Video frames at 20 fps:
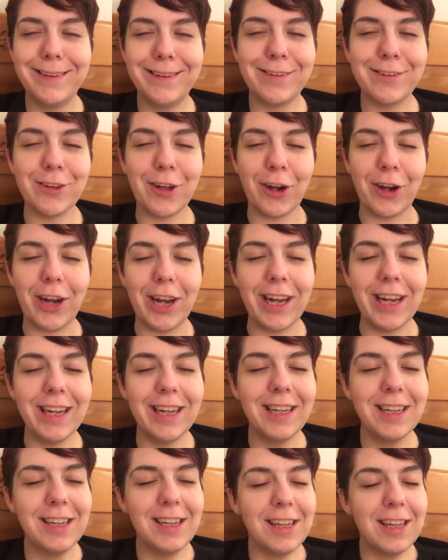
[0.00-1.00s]
Sorry.
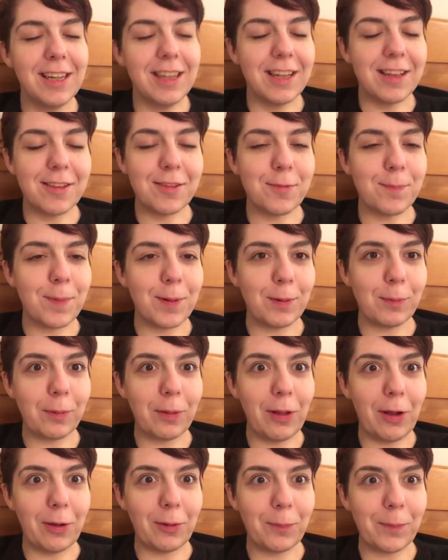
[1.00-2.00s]
It's been a
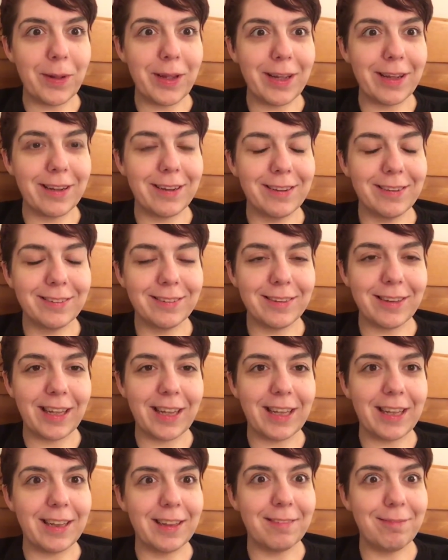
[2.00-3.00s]
long week
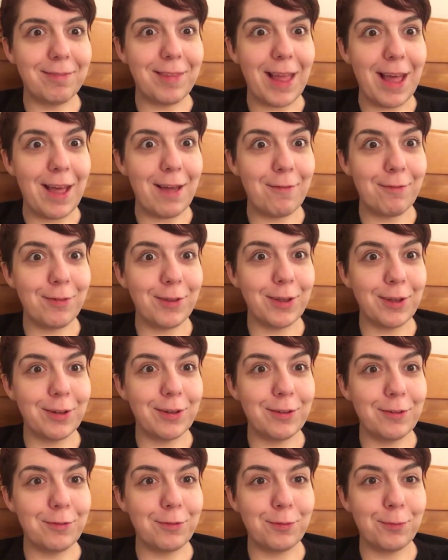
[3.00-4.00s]
in that field
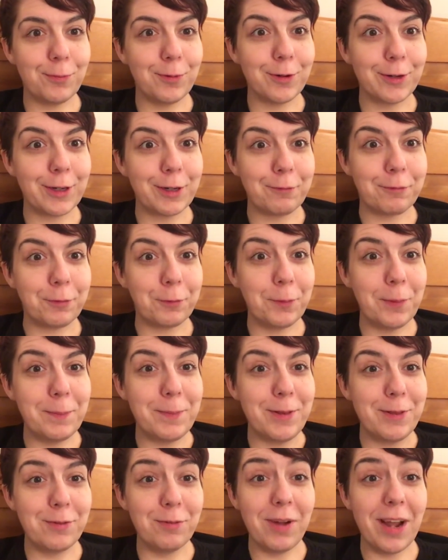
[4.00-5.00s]
of working for
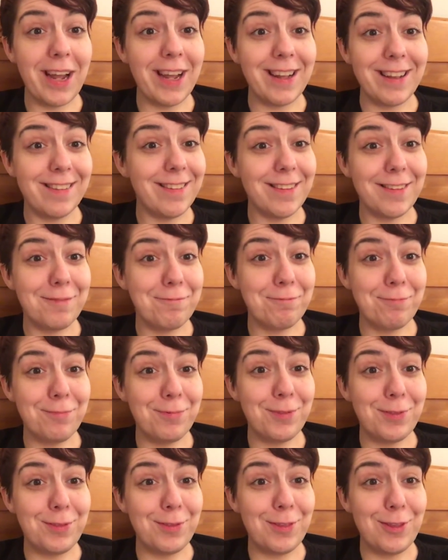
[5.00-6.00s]
women's rights and
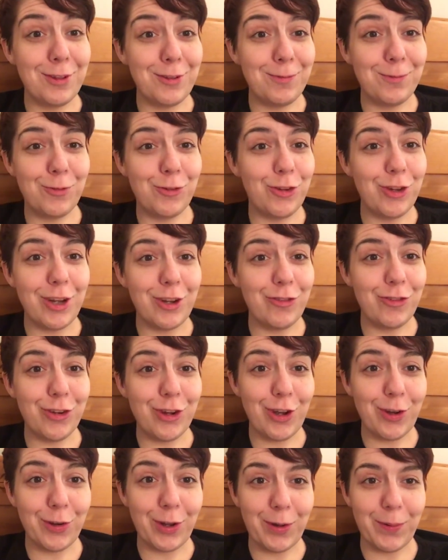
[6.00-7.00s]
the shit
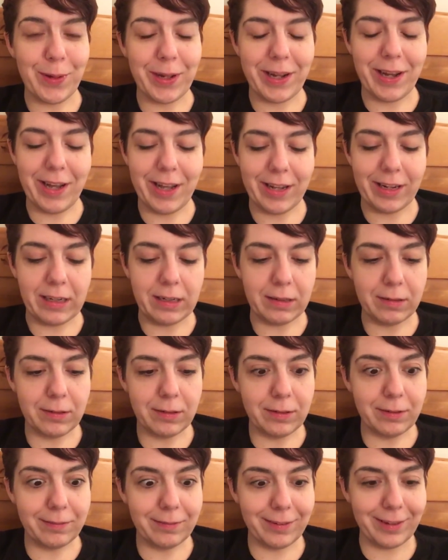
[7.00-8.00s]
show going on
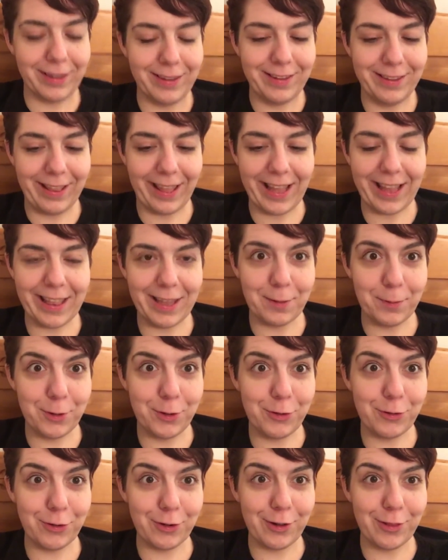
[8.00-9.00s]
lately when
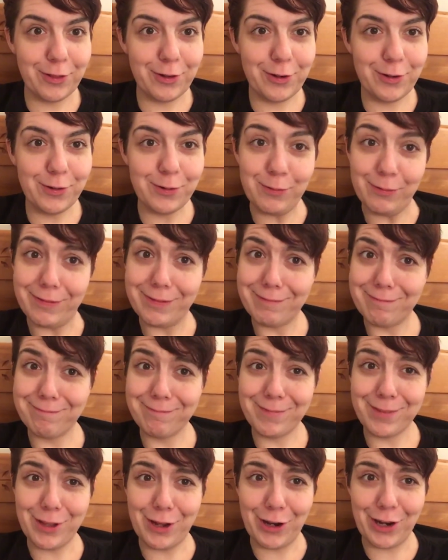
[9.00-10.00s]
you turn on the news.
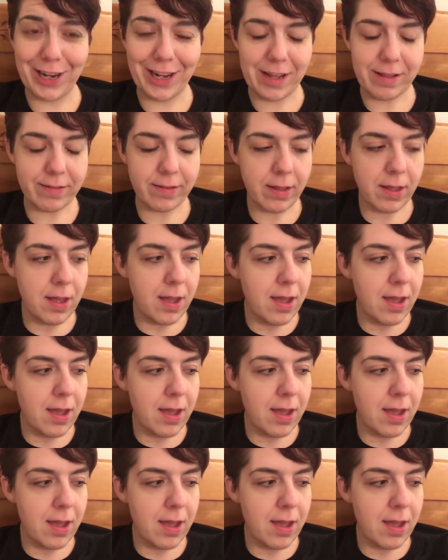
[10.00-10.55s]
Sorry, guys.